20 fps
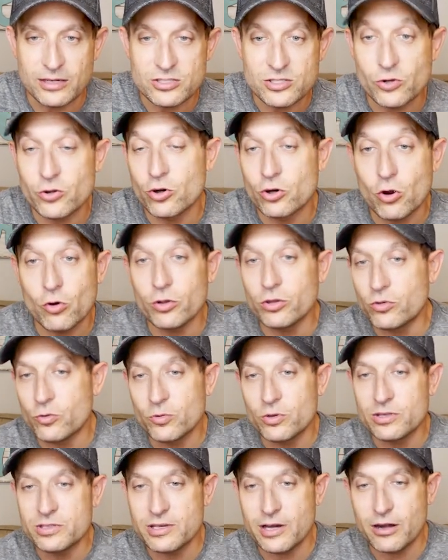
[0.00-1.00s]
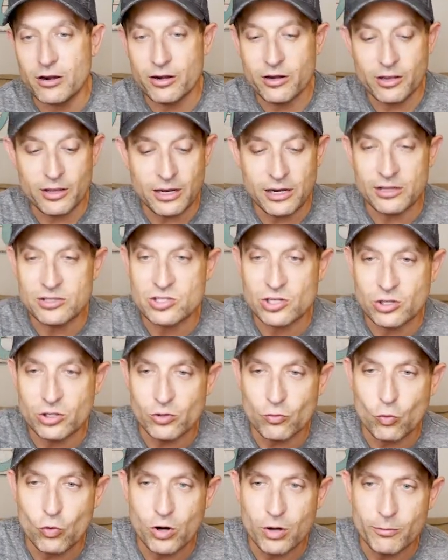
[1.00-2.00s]
So you're going through this area and it's a good
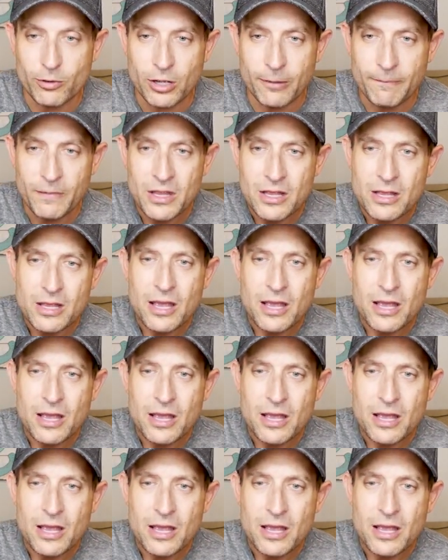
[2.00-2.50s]
warm up.